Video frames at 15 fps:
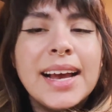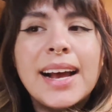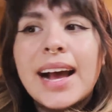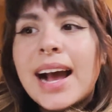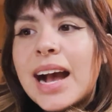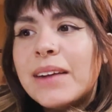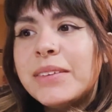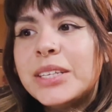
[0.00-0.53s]

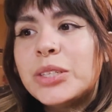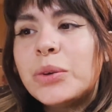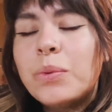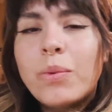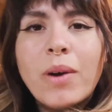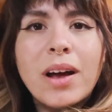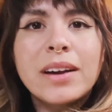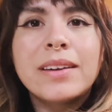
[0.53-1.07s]
having to
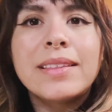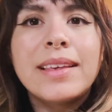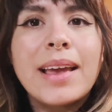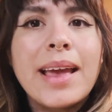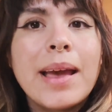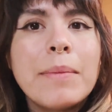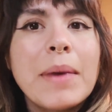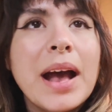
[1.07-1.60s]
water
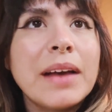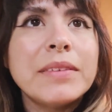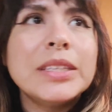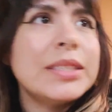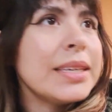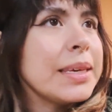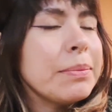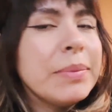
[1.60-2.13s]
them,
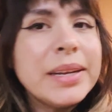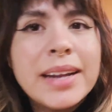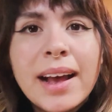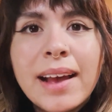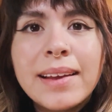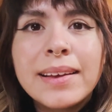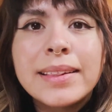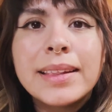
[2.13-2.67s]
having to keep an
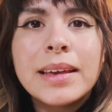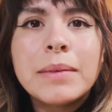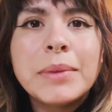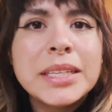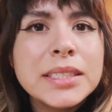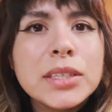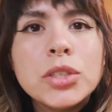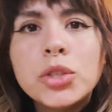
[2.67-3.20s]
eye on them,
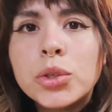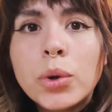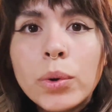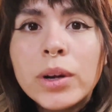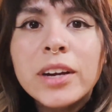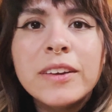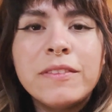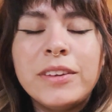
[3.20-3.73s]
it's a
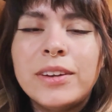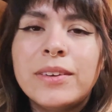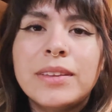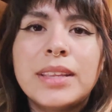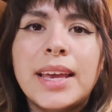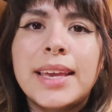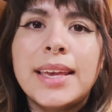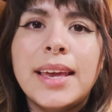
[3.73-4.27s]
chore if you
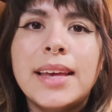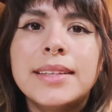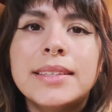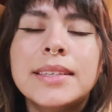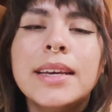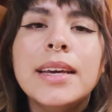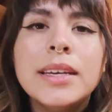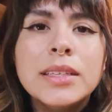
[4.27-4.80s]
don't like
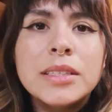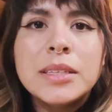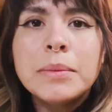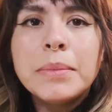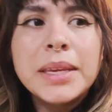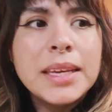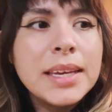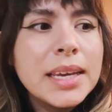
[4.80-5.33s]
it. To
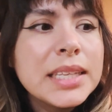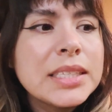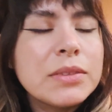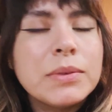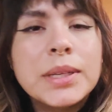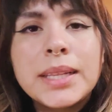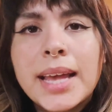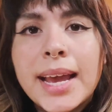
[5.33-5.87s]
me,
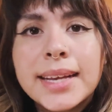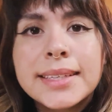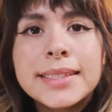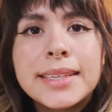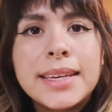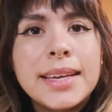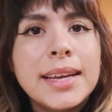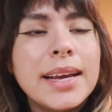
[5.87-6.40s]
it's
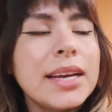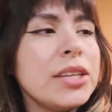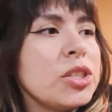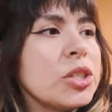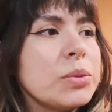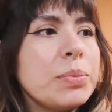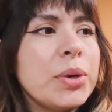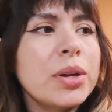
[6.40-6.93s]
relaxing. I
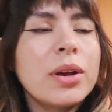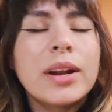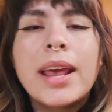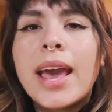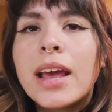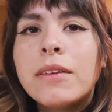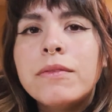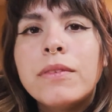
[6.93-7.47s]
just put on
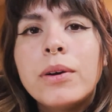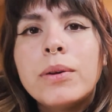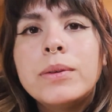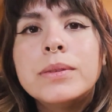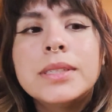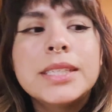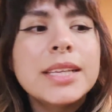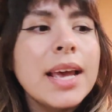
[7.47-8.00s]

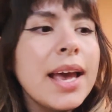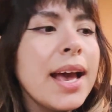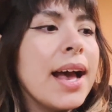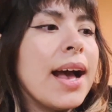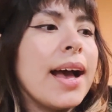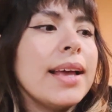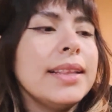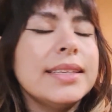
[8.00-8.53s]
headphones,
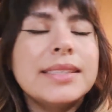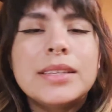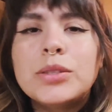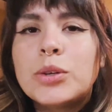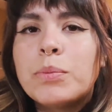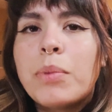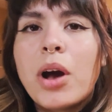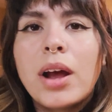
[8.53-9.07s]
I listen
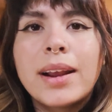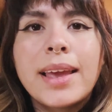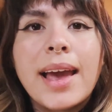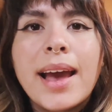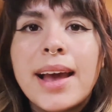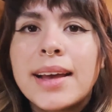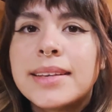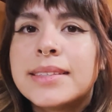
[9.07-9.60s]
to a
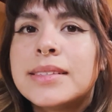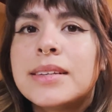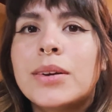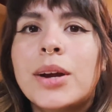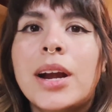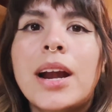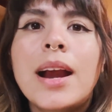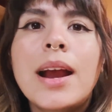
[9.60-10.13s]
podcast,
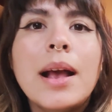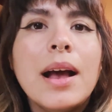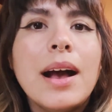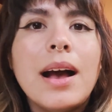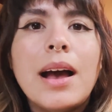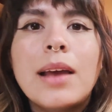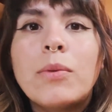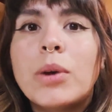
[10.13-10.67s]
or
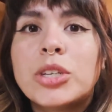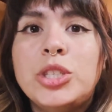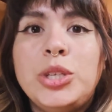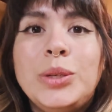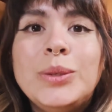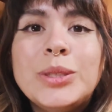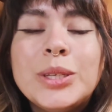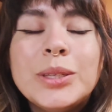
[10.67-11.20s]
I
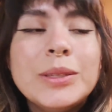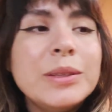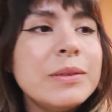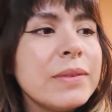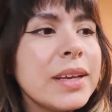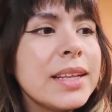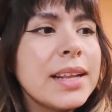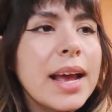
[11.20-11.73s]
watch
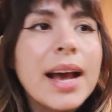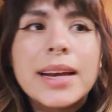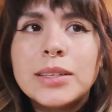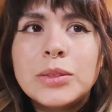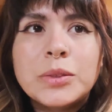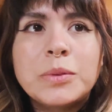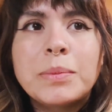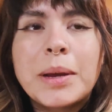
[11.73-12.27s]
YouTube, and I
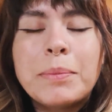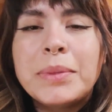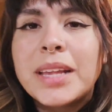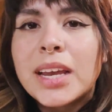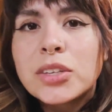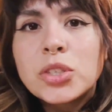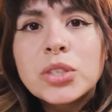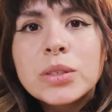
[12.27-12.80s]
do my
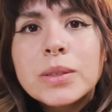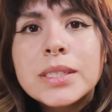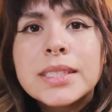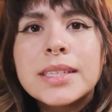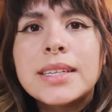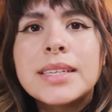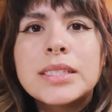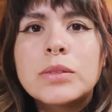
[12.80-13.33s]
plant
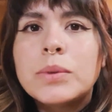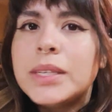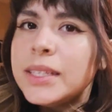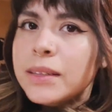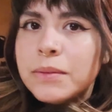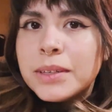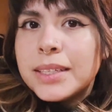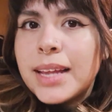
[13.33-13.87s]
chores, and it's
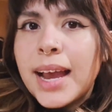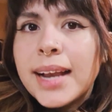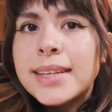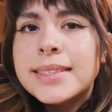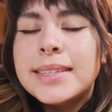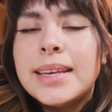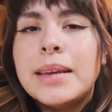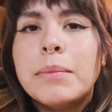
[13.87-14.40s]
really
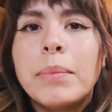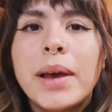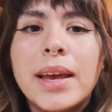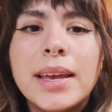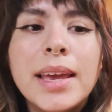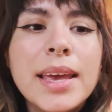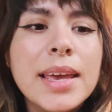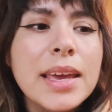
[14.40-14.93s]
relaxing.
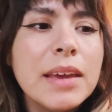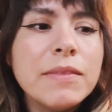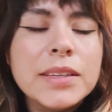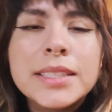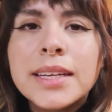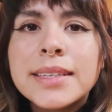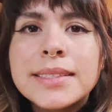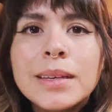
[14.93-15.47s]
But if
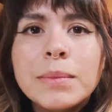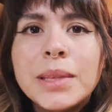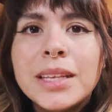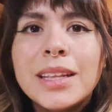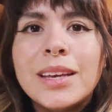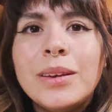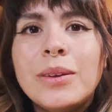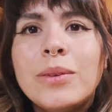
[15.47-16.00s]
it's not
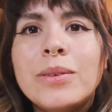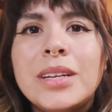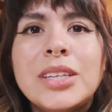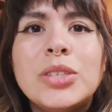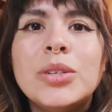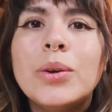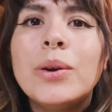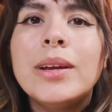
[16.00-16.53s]
something that you don't
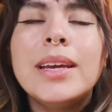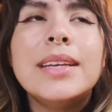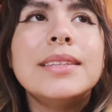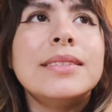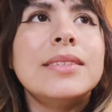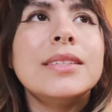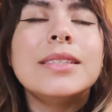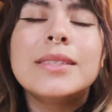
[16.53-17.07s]
enjoy,
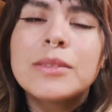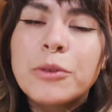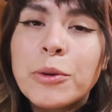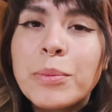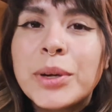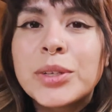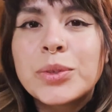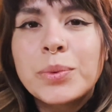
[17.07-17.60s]
it's just
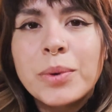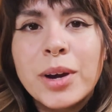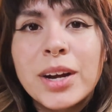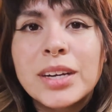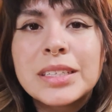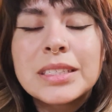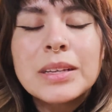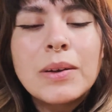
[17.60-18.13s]
so much
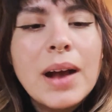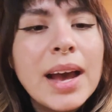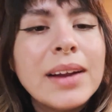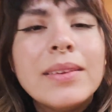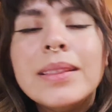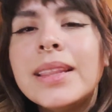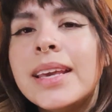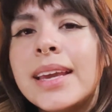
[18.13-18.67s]
work. So I
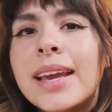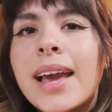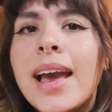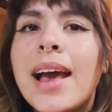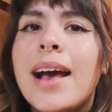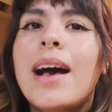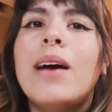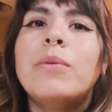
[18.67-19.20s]
don't think
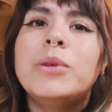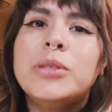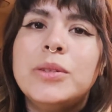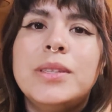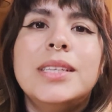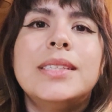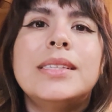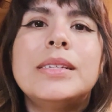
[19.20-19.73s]
I would
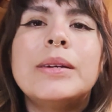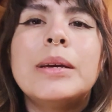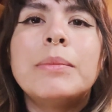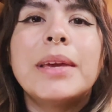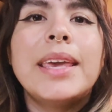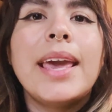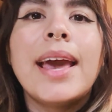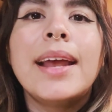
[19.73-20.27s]
do this to
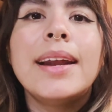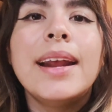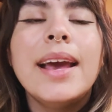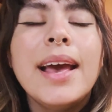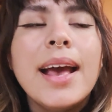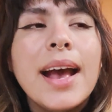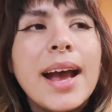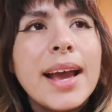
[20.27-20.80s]
him again.
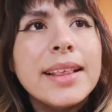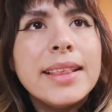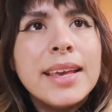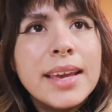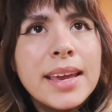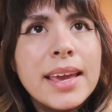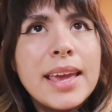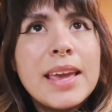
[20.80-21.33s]
I
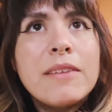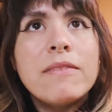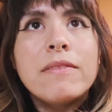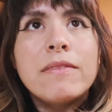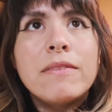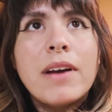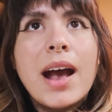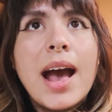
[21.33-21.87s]
think
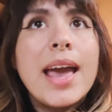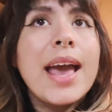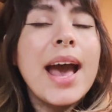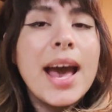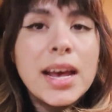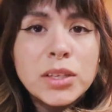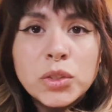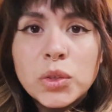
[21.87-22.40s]
if I
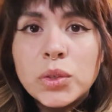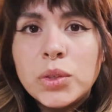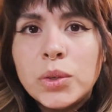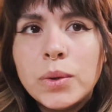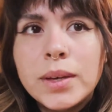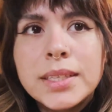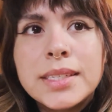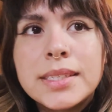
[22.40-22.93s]
had to
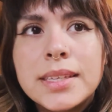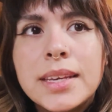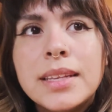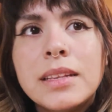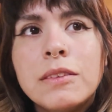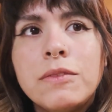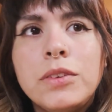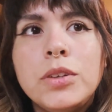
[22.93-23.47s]
do it
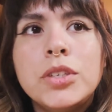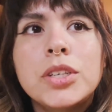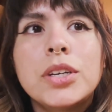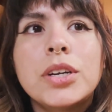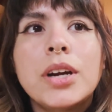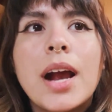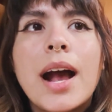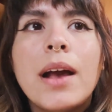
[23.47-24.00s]
in the
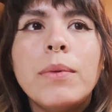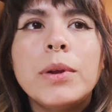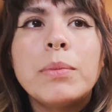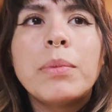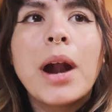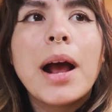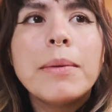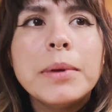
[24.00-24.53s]
future, I
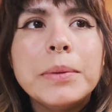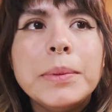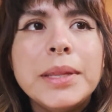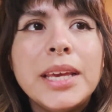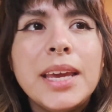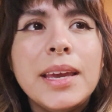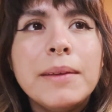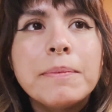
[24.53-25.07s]
would
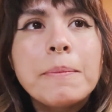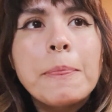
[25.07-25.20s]
probably